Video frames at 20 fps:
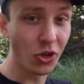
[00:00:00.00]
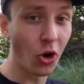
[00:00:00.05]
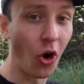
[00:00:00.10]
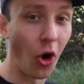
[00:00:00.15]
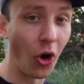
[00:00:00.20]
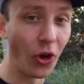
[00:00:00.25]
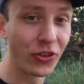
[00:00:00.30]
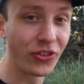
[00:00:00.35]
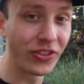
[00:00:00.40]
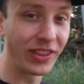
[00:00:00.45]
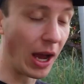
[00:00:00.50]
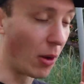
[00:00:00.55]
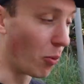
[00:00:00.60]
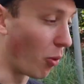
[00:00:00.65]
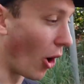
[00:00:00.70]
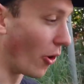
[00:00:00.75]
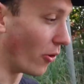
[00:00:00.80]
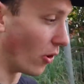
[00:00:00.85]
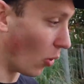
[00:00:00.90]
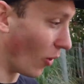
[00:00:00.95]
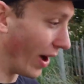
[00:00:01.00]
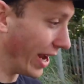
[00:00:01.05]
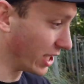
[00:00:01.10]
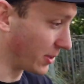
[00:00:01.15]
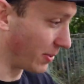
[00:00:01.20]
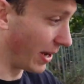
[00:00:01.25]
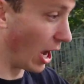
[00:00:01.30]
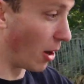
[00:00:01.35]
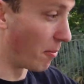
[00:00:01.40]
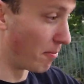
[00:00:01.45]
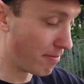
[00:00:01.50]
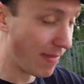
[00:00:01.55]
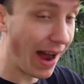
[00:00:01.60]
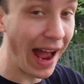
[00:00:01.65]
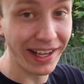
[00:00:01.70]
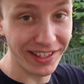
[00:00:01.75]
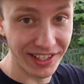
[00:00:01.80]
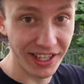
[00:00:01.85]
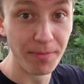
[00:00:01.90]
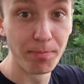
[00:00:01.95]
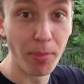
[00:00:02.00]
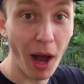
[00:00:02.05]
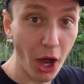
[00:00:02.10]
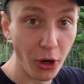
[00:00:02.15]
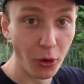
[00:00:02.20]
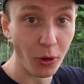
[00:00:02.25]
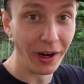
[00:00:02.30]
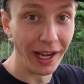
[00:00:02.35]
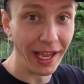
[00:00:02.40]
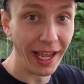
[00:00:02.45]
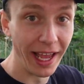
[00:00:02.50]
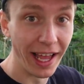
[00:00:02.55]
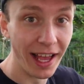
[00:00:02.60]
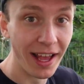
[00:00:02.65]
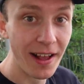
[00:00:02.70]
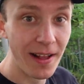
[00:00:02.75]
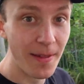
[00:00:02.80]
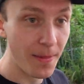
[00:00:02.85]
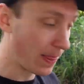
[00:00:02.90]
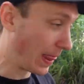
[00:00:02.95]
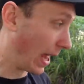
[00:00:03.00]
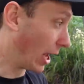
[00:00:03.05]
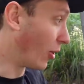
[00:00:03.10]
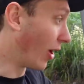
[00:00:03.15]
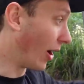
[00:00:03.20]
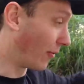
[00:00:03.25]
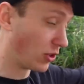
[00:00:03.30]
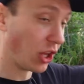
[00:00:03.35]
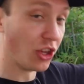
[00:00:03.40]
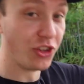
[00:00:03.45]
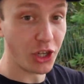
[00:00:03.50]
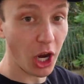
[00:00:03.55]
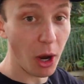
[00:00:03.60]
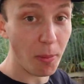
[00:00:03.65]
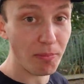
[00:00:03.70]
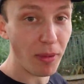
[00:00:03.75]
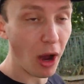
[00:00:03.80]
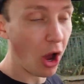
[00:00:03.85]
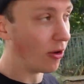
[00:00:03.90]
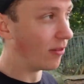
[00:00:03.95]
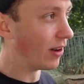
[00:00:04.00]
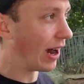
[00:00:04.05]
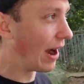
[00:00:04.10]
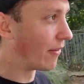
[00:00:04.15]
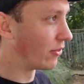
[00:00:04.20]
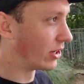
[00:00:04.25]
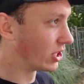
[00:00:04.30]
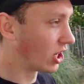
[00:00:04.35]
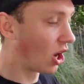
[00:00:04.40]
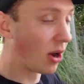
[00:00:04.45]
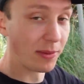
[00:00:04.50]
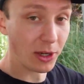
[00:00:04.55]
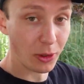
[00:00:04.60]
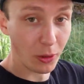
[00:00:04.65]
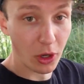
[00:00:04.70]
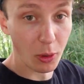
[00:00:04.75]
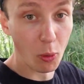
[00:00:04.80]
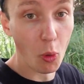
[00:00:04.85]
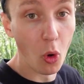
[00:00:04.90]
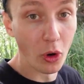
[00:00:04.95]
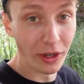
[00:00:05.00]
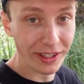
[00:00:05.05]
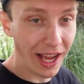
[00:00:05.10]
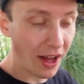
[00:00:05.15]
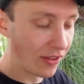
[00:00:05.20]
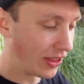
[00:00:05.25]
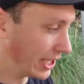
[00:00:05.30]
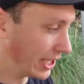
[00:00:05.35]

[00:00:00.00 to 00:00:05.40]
crossed, there won't always be a massive puddle here that you have to jump over every time you want to walk down